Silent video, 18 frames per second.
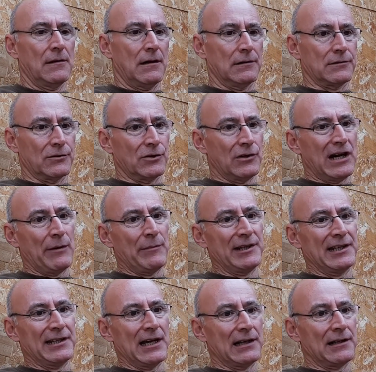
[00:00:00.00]
I don't know how many
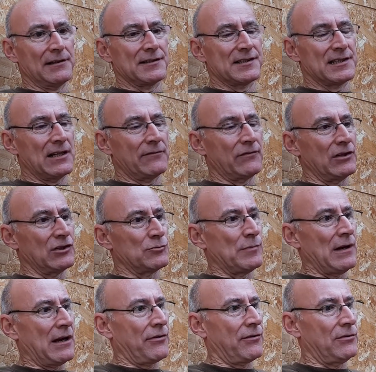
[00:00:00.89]
gallons the average
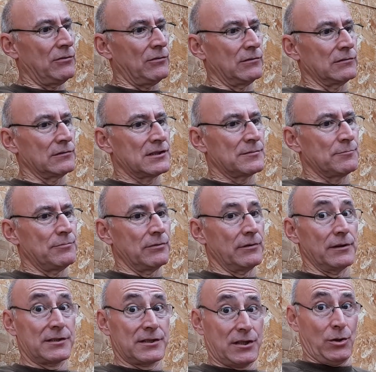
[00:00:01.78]
bath holds, but
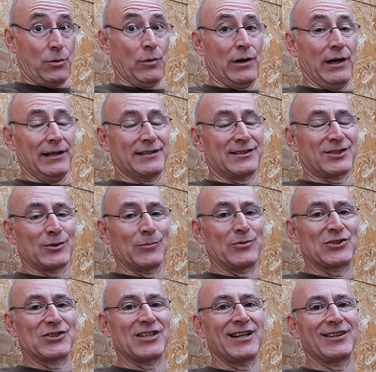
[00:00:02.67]
it's quite
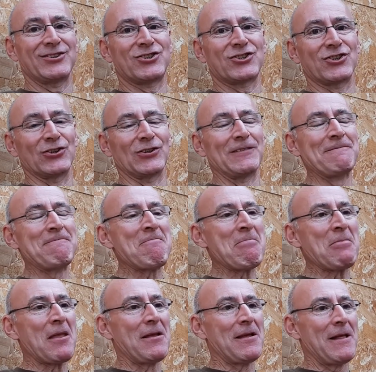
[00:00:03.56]
substantial.
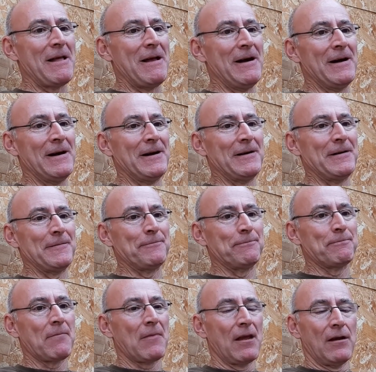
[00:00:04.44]

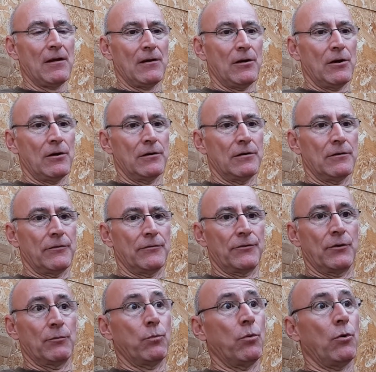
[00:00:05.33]
The
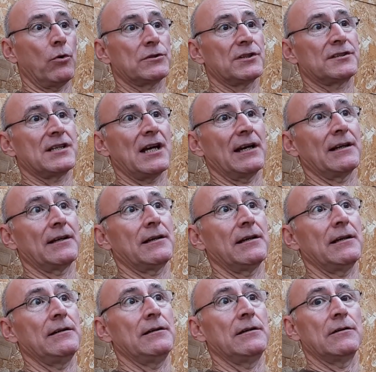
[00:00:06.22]
water tank
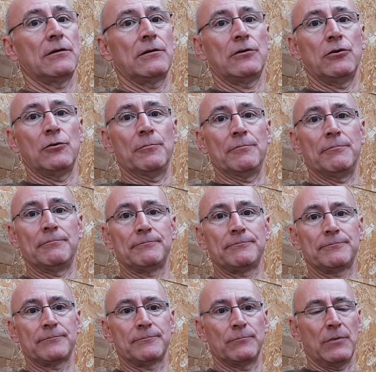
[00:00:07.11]
in your home,
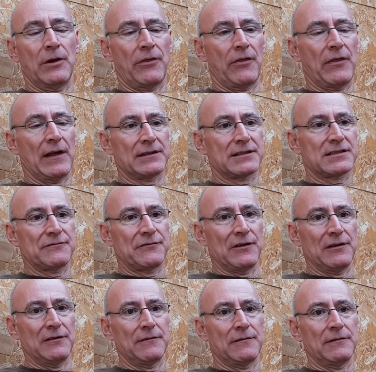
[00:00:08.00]
whether that's for
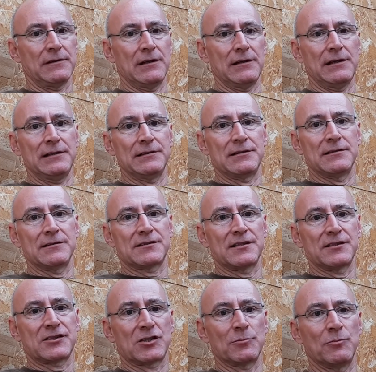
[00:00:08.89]
your heating
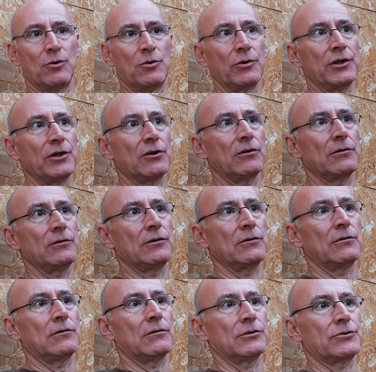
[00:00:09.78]
system or
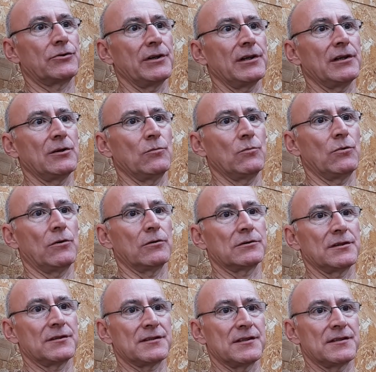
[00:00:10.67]
your drinking
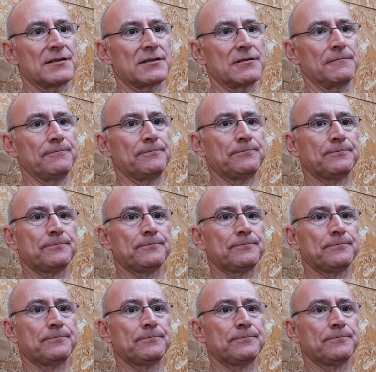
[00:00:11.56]
water system.